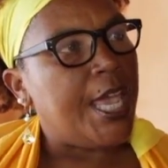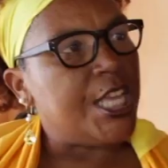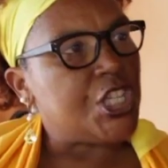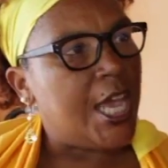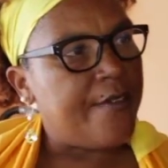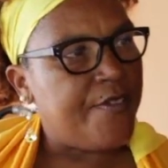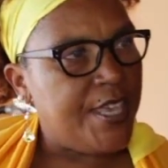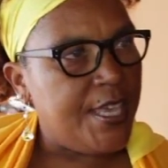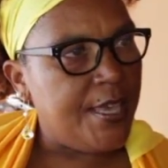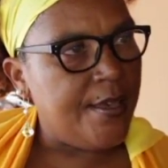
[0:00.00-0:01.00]

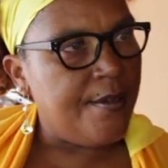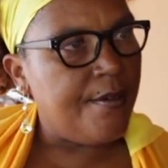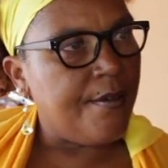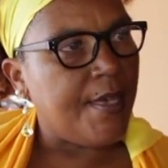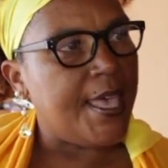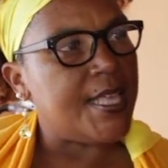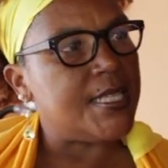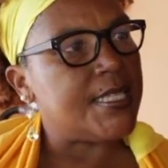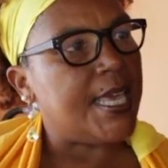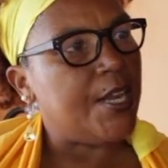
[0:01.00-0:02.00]
HIV,
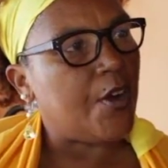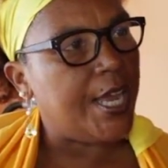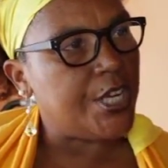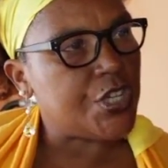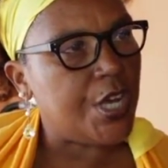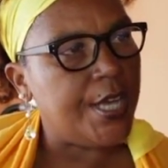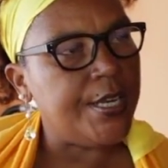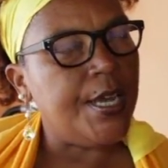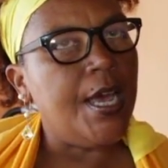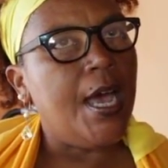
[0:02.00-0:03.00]
AIDS,
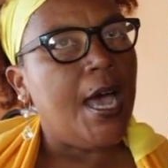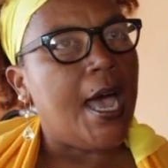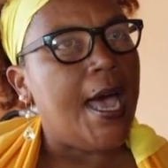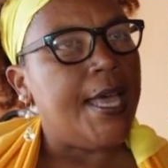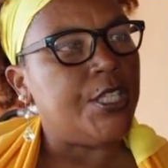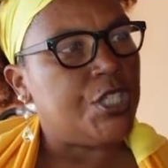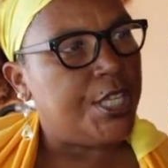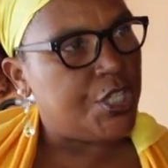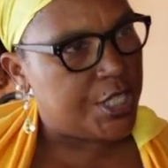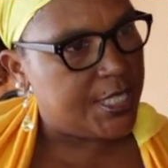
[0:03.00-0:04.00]
education, and
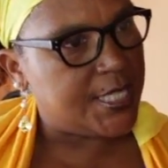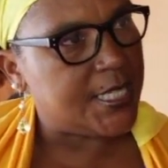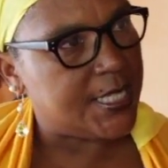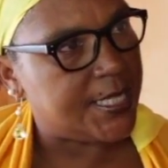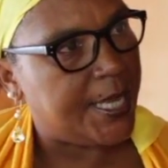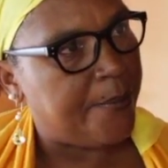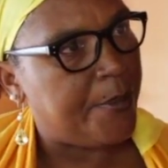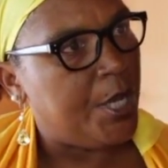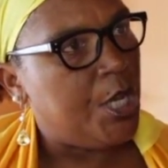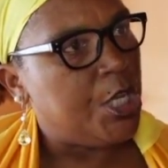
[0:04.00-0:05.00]
the justice system,